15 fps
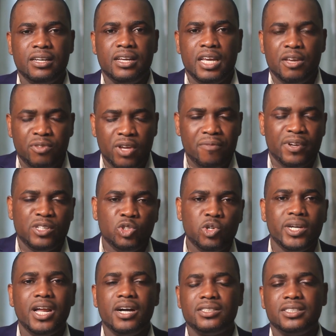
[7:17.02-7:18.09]
If you have
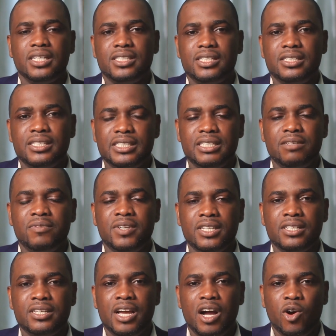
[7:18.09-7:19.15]
enjoyed our session this
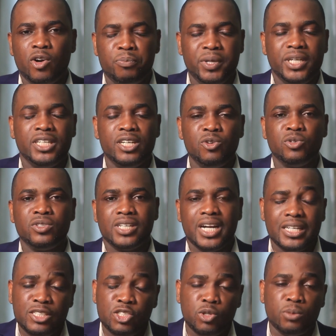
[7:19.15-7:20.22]
evening on payday loan,
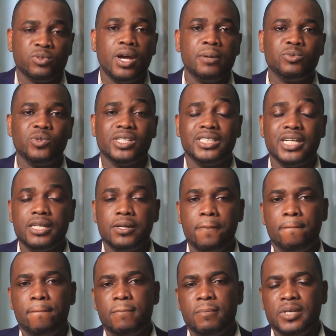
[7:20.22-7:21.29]
kindly subscribe to our channel,
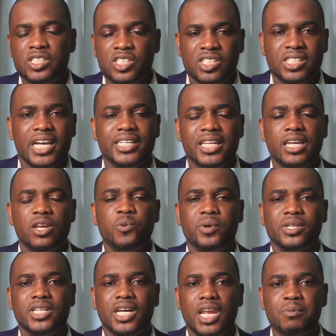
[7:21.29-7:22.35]
share the link
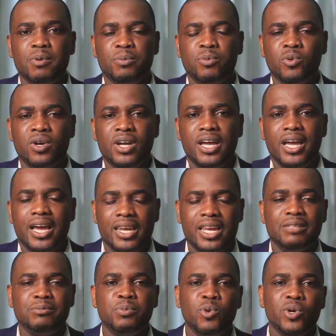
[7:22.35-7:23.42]
with other people, and
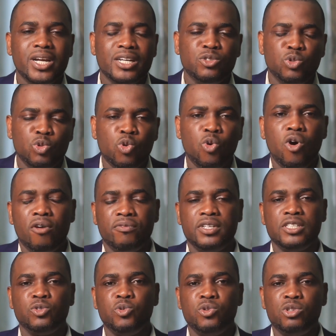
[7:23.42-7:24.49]
let people get to know of
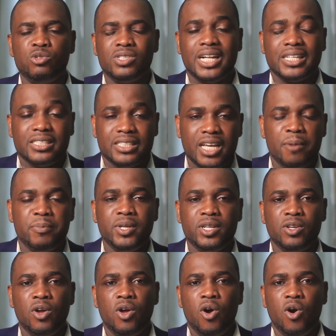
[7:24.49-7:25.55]
this good news that is
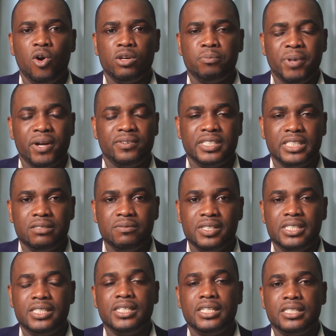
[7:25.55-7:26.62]
happening on Patrick TV
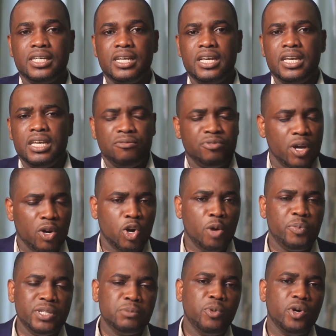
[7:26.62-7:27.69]
GH. If you're a
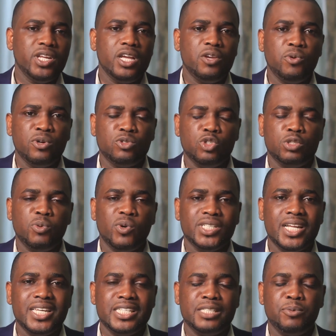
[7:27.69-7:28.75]
corporate body and you want to
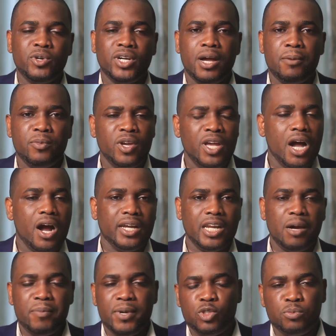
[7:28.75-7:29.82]
sponsor this program, our
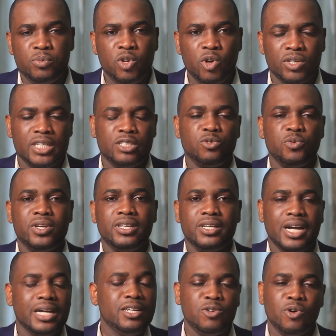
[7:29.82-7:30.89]
numbers will be on the screen.
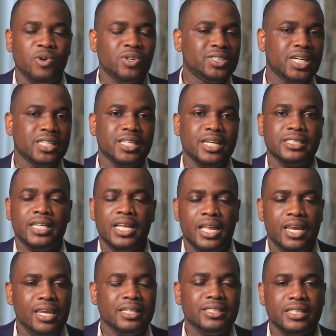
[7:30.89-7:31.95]
Kindly contact us.
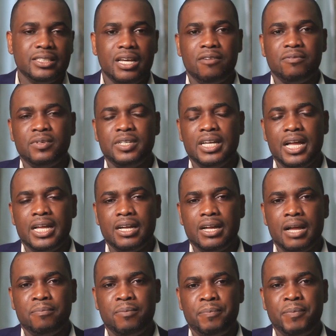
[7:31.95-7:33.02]
Let us have
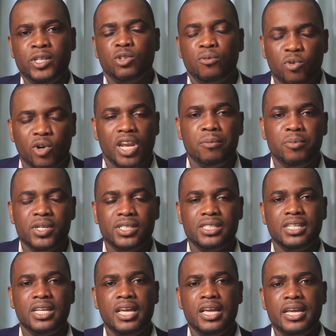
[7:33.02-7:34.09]
a bit of
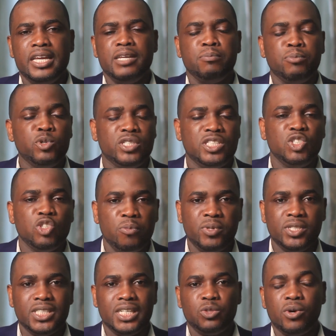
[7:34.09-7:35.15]
collaboration in boosting your
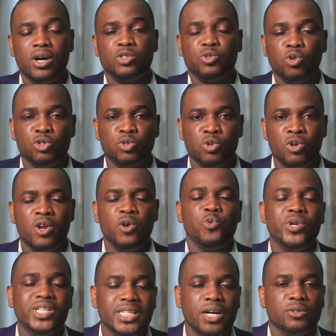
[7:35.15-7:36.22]
business while to also
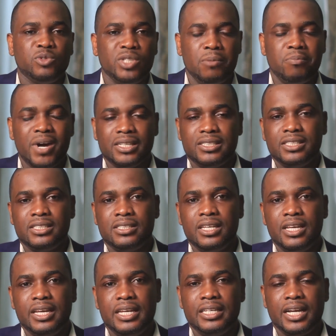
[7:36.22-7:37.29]
reach out to the masses
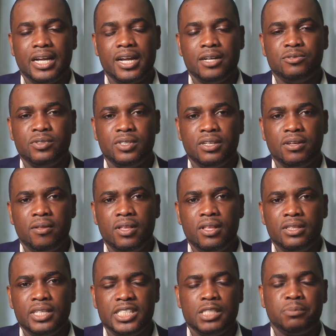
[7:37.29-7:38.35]
in the country.
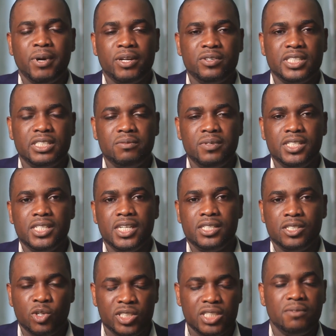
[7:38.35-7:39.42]
This is Patrick TV
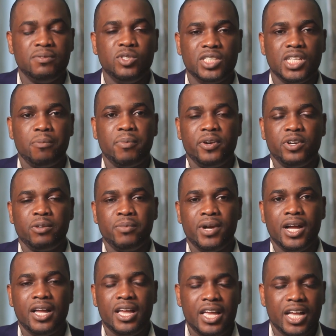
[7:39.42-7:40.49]
GH, your savings tutor Patrick
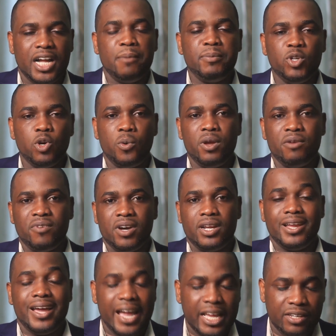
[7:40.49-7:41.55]
Bar, coming your way for
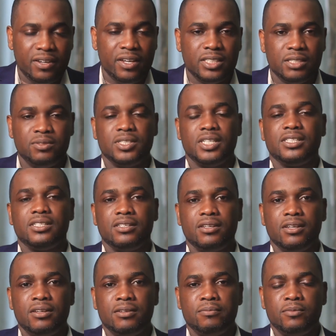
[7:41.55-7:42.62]
another educative session.
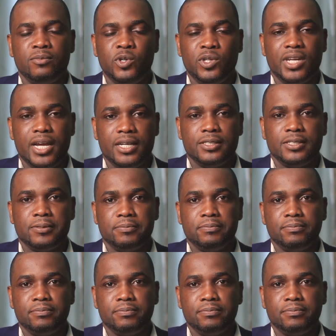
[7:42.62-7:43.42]
Good night.